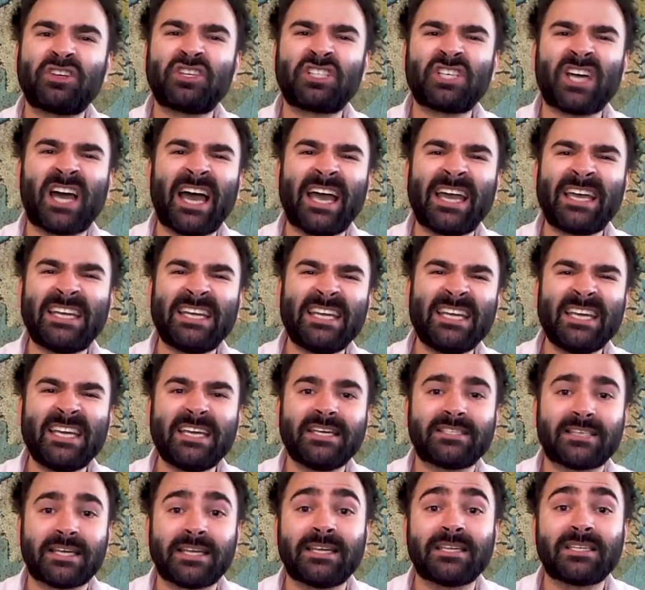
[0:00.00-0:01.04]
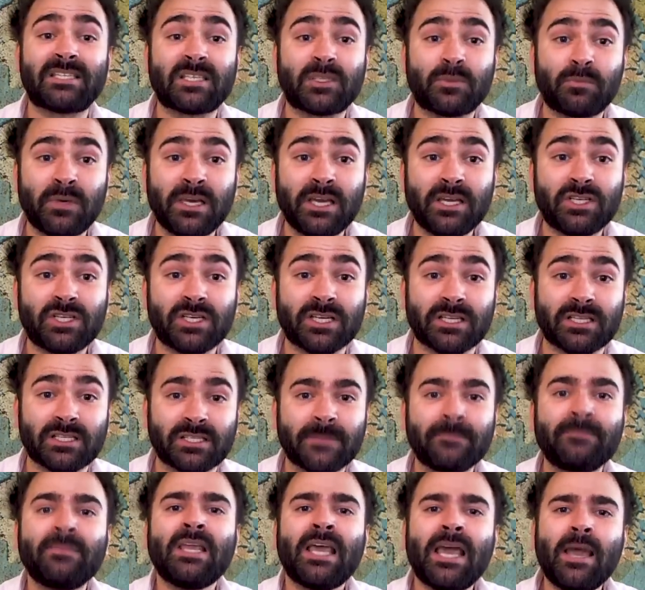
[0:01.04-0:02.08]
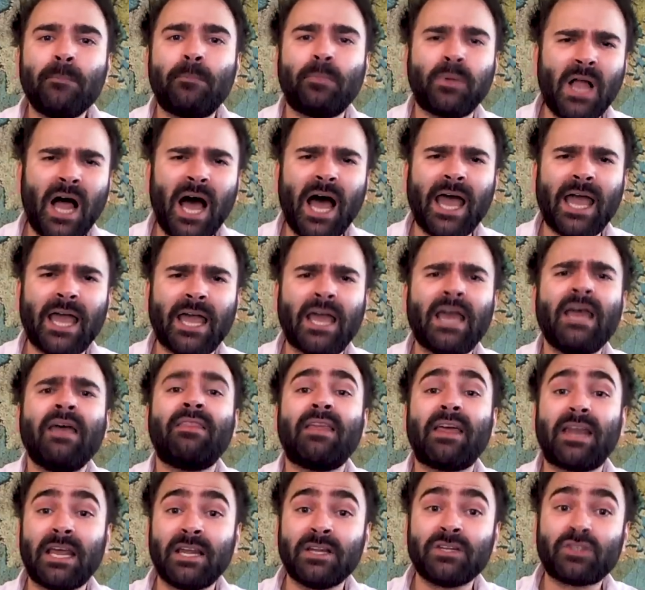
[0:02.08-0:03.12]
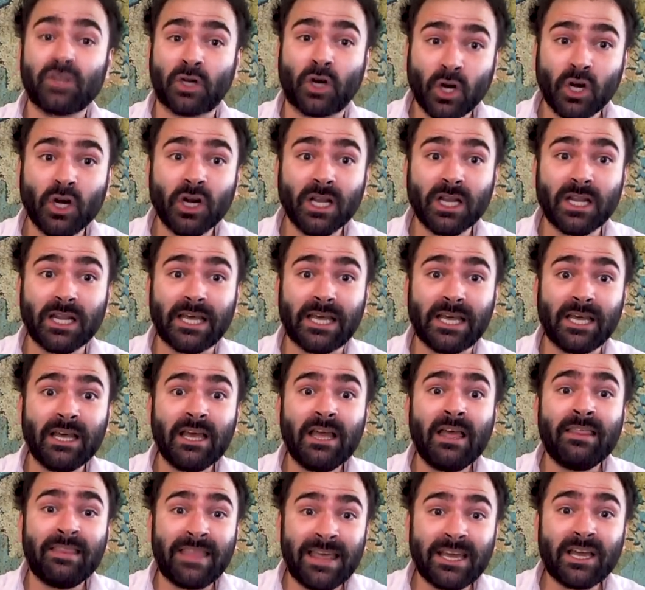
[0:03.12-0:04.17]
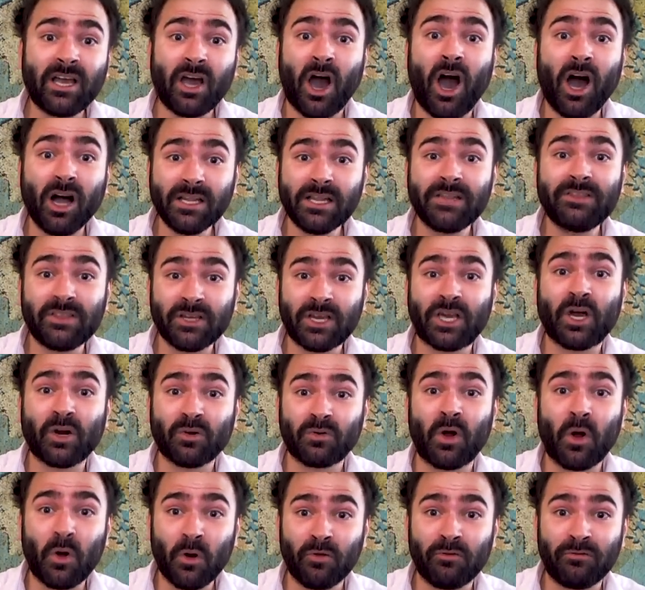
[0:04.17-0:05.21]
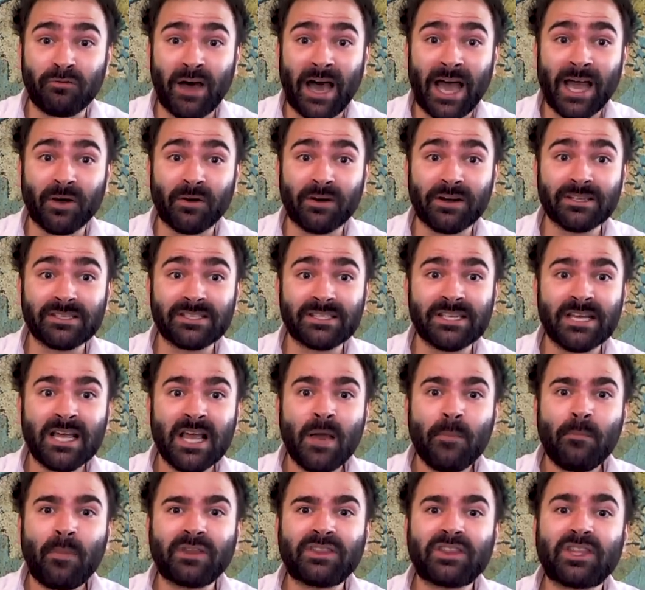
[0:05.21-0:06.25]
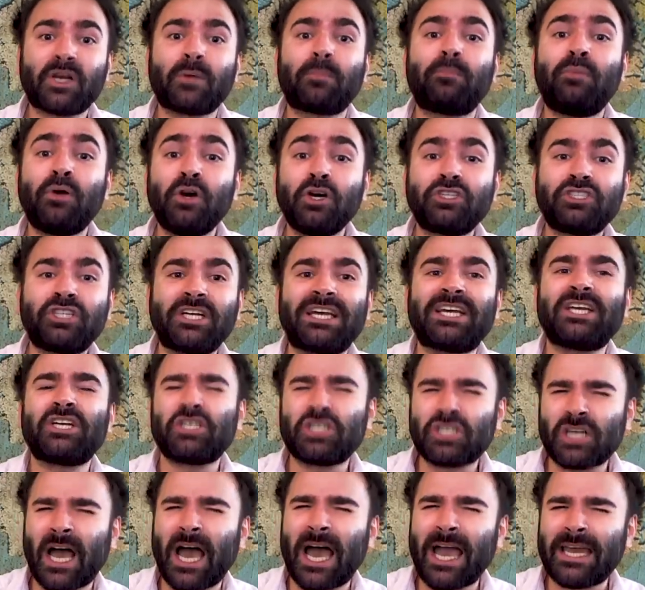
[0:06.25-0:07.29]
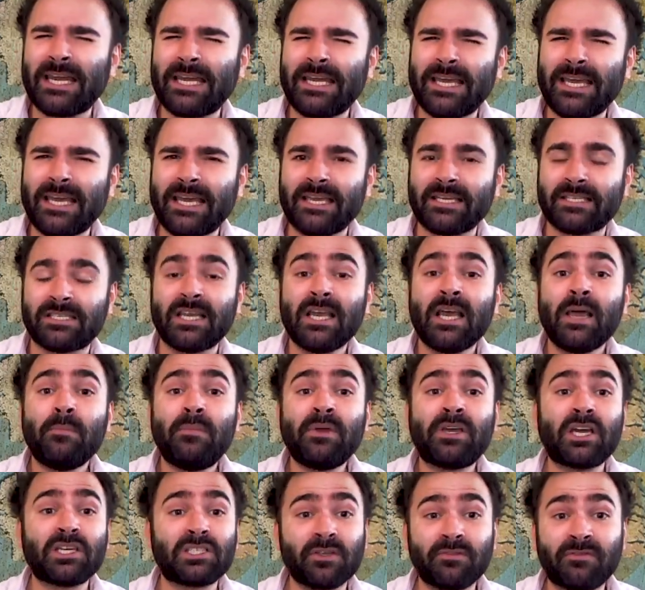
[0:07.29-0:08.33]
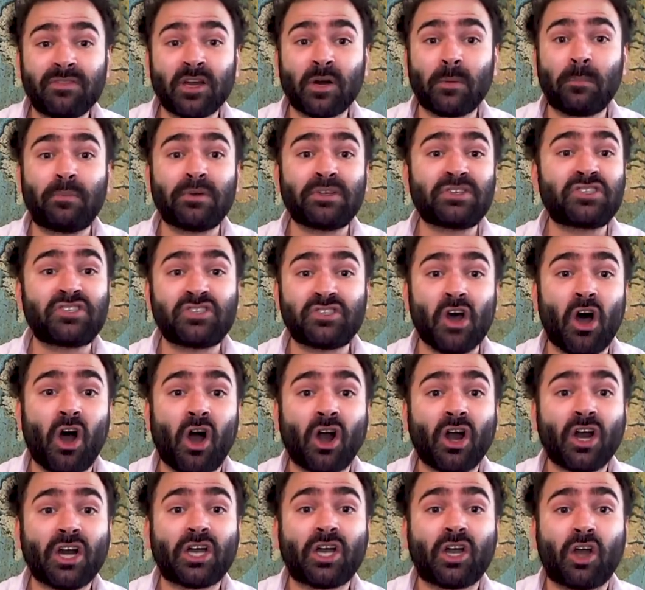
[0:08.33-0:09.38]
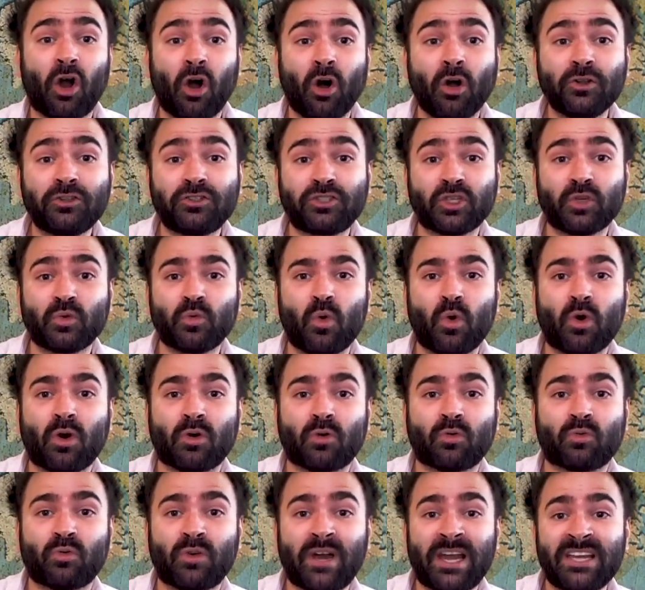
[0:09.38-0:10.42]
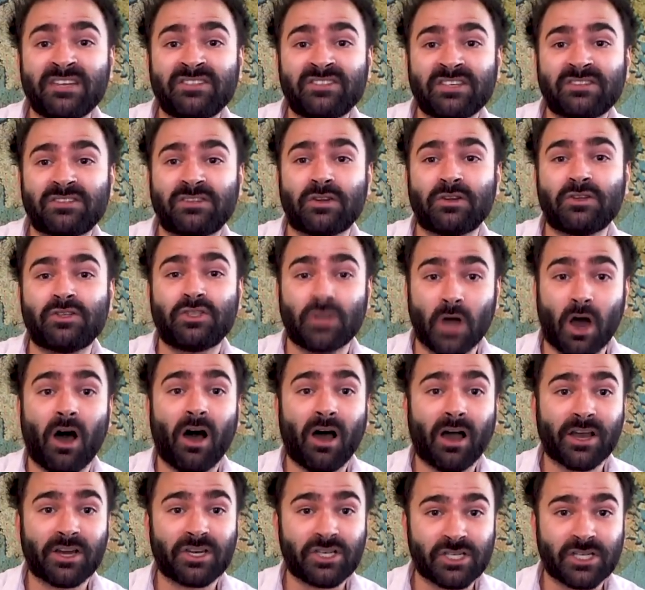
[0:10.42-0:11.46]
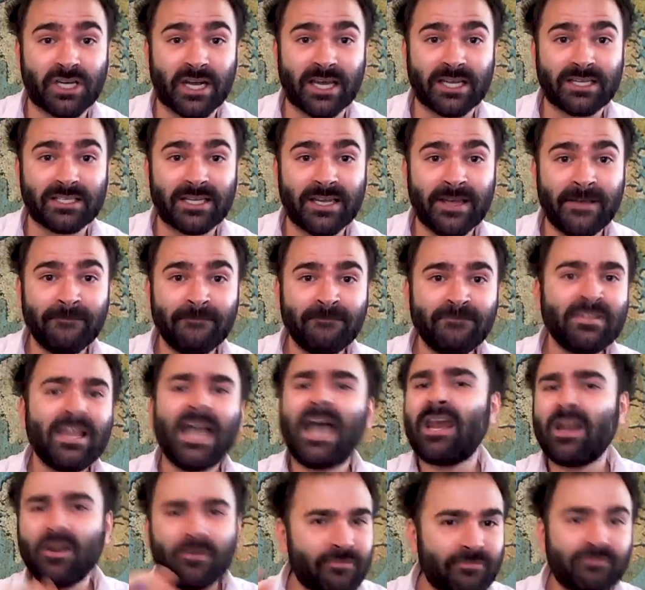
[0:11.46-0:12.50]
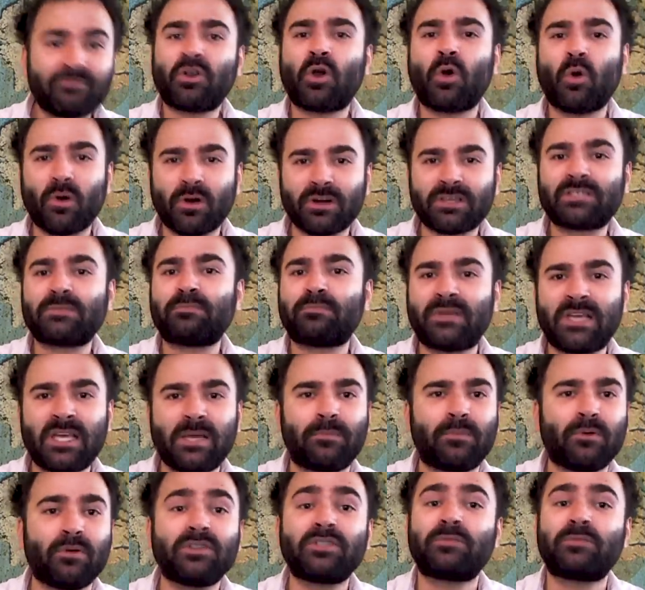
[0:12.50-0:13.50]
Chinese in his speeches, implying that internally they call it the coronavirus, but they're pushing Chinese because of their bizarre culture war racist dog shit. And of course, people,